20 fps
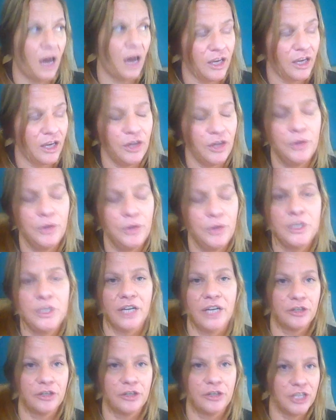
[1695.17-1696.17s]
a
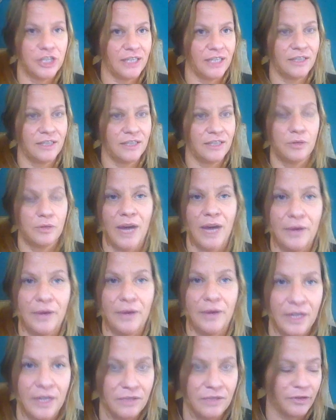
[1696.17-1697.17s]
huge energy that's
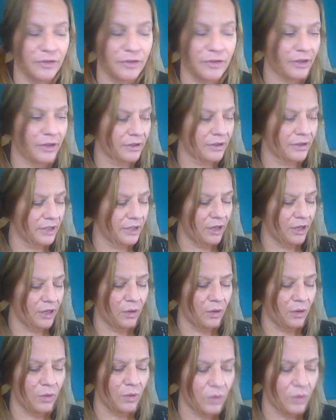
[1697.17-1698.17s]
around us for, you
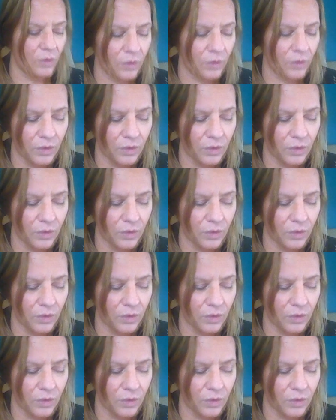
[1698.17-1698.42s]
know,